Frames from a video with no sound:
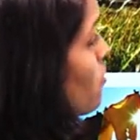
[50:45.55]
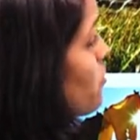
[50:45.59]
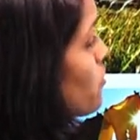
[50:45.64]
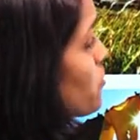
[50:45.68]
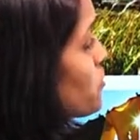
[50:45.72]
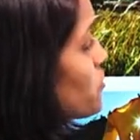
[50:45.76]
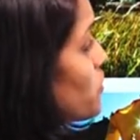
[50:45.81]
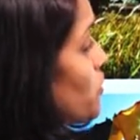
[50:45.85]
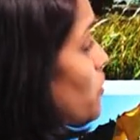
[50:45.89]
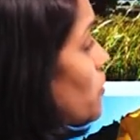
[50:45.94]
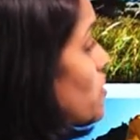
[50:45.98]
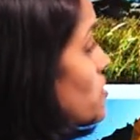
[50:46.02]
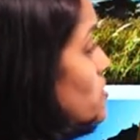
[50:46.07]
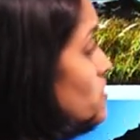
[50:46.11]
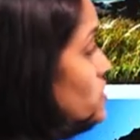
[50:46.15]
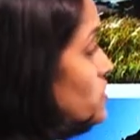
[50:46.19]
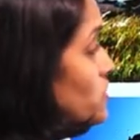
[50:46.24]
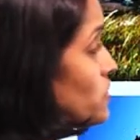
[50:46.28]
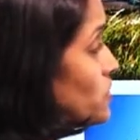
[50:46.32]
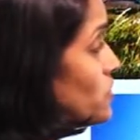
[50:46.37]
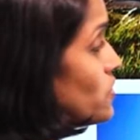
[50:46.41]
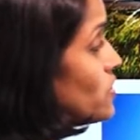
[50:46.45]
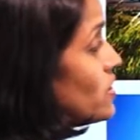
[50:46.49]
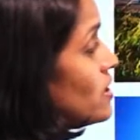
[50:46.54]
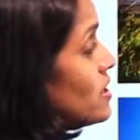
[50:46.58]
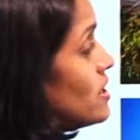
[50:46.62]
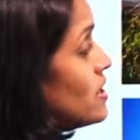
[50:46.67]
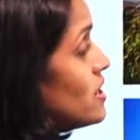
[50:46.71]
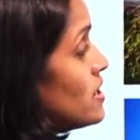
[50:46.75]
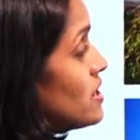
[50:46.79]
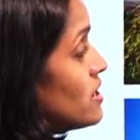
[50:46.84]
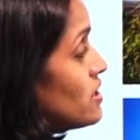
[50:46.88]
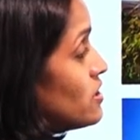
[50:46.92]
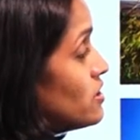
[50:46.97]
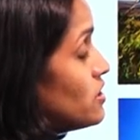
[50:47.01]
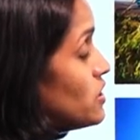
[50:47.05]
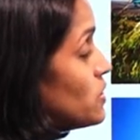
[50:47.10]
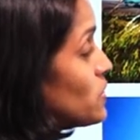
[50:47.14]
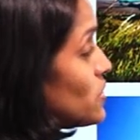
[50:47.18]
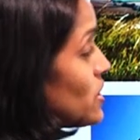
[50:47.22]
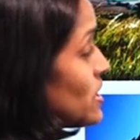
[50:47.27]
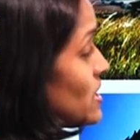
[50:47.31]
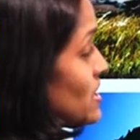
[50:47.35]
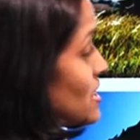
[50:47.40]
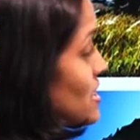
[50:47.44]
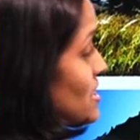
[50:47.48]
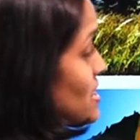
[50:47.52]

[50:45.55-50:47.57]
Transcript: You all know during the